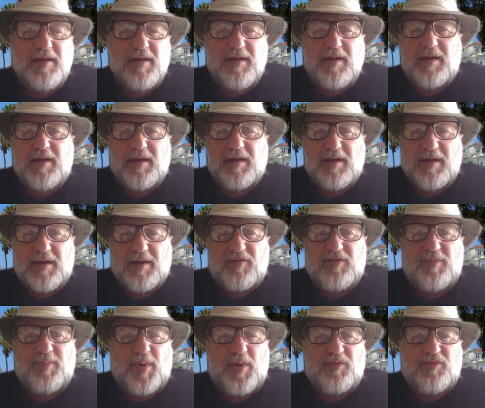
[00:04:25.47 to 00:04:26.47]

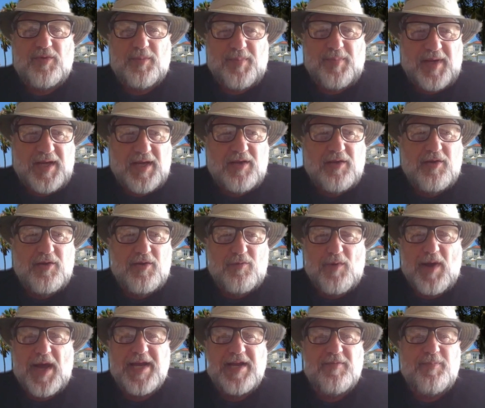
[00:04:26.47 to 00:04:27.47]
it's supposed to be your
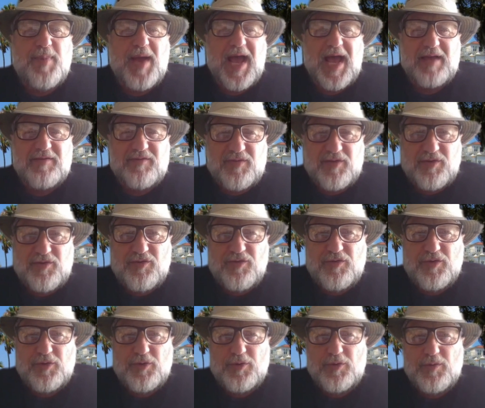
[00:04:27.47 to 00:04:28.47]
rite of passage
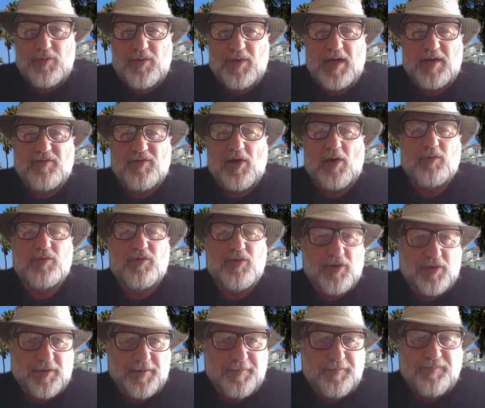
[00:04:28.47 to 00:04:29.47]
to
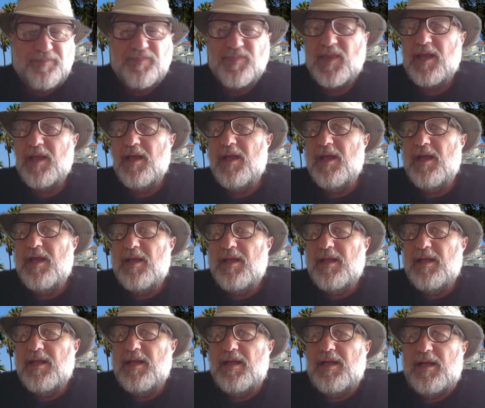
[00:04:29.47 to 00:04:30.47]
adulthood.
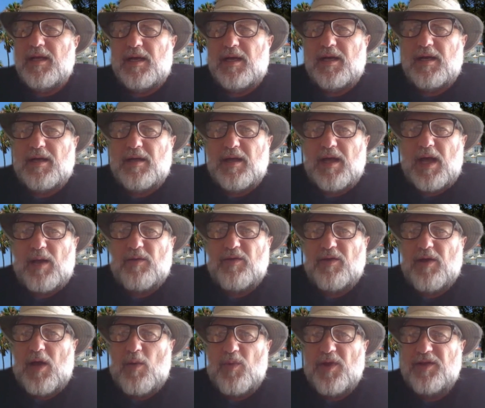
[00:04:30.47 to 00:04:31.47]
I
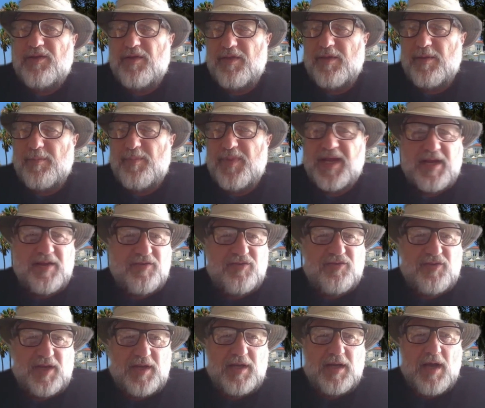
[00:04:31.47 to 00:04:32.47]
went to the biggest
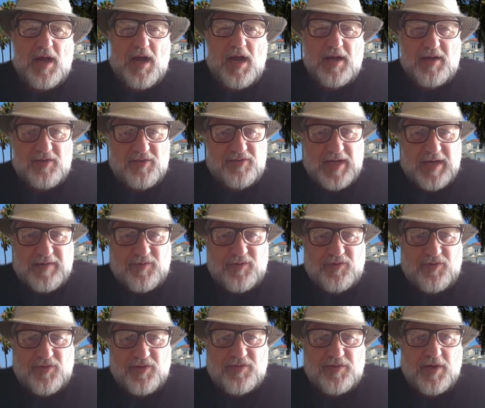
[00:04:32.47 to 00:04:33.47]
synagogue in San
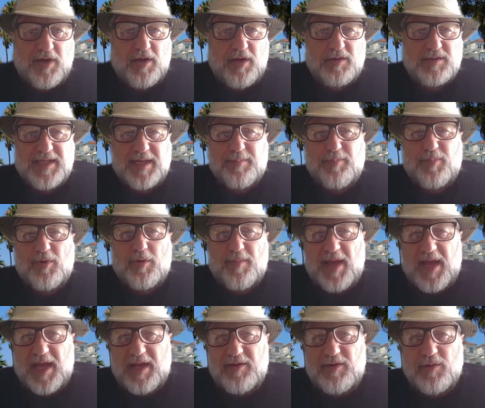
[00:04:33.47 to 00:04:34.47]
Francisco, Temple
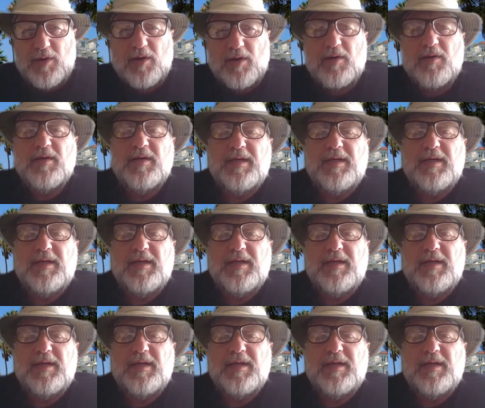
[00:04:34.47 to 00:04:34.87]
Emmanuel.